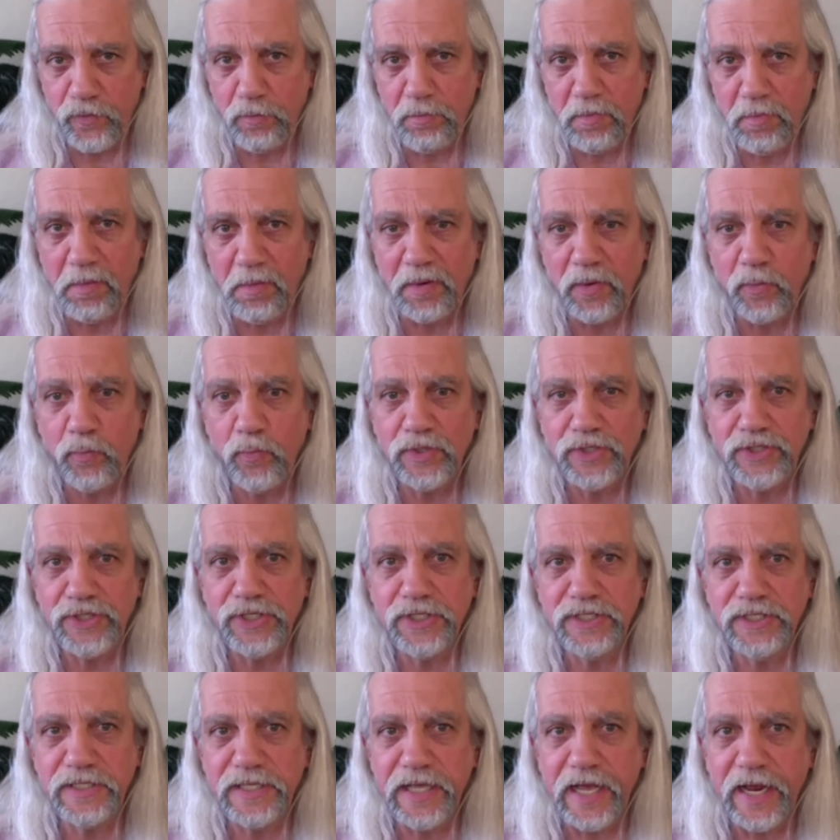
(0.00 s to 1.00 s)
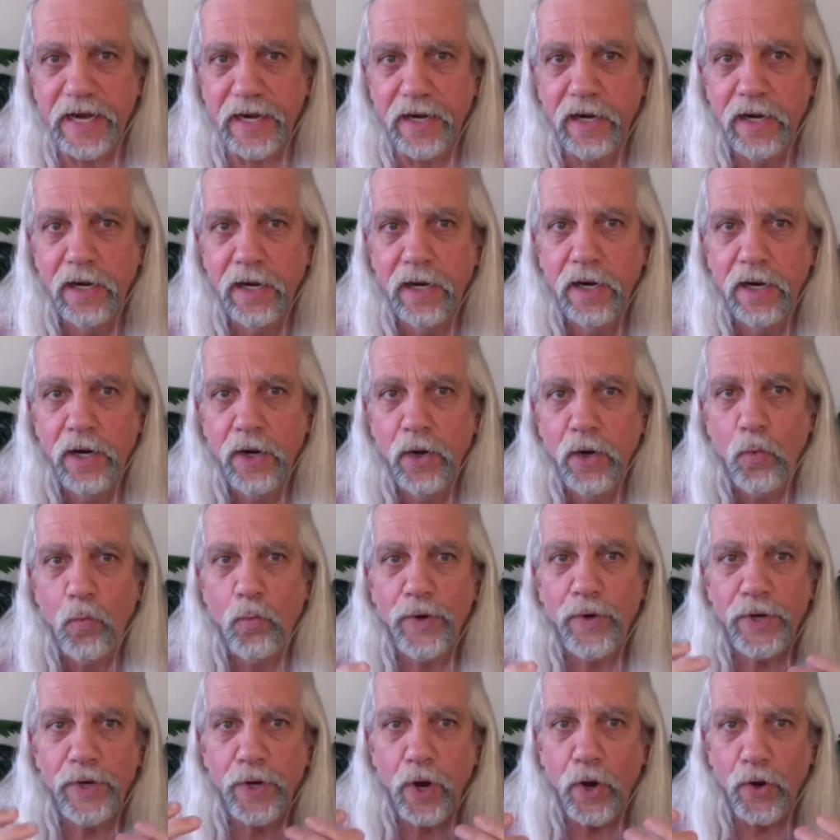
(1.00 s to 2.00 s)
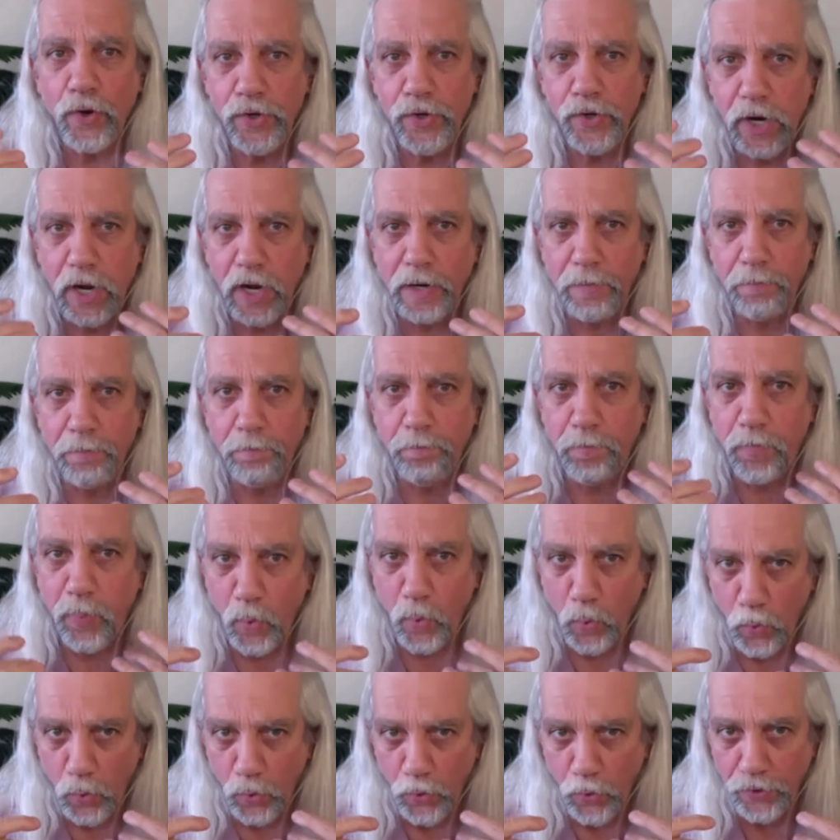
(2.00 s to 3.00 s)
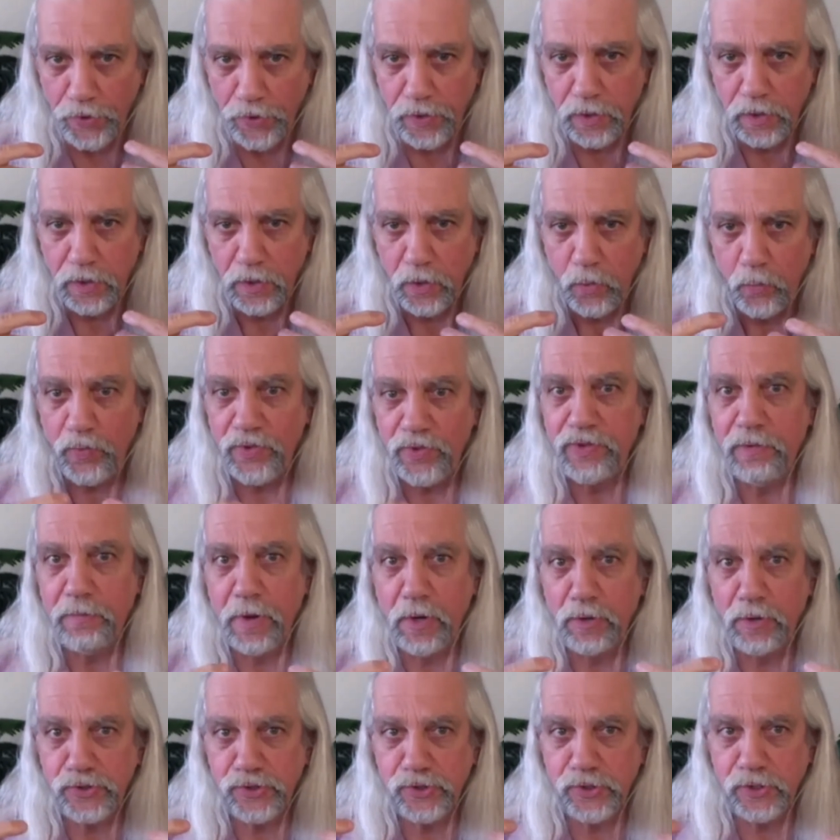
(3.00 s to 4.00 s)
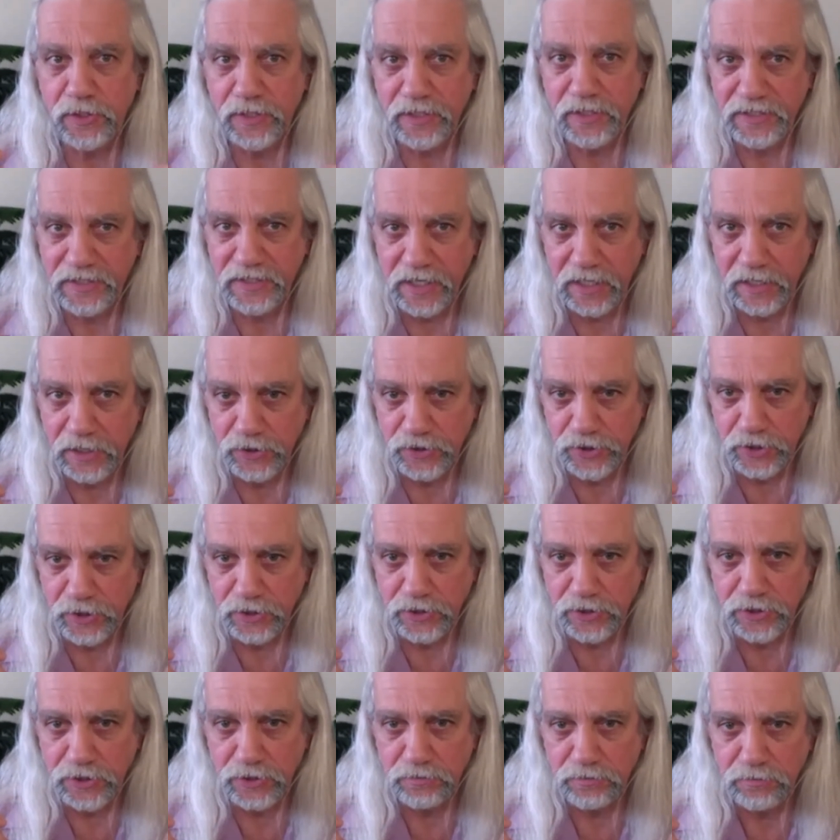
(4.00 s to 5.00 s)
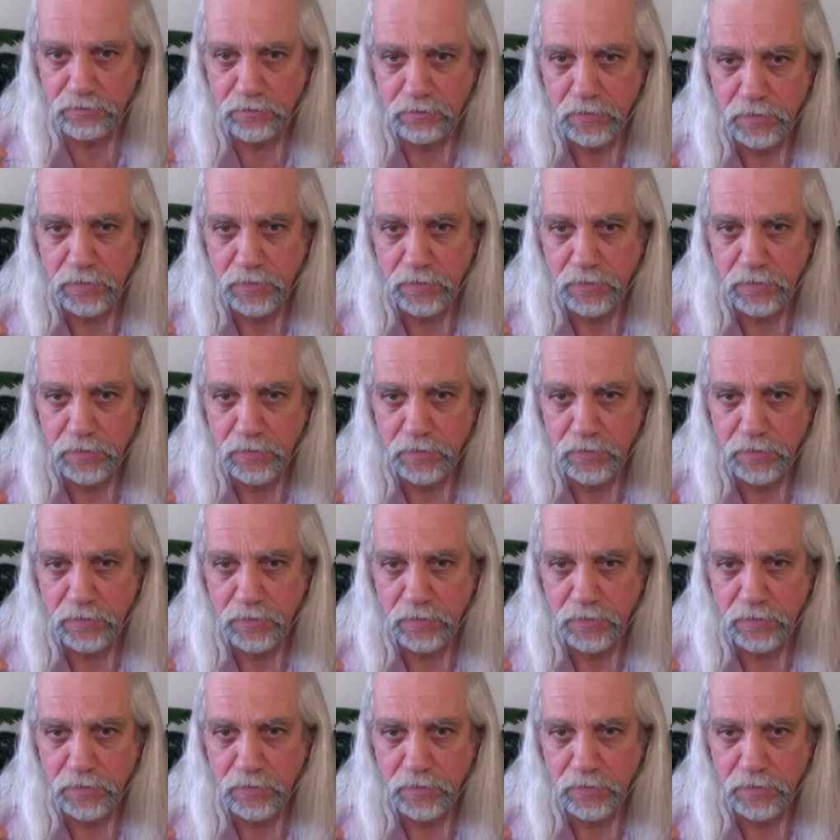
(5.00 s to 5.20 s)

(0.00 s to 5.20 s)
a moment, which is that we are not born with emotional intelligence.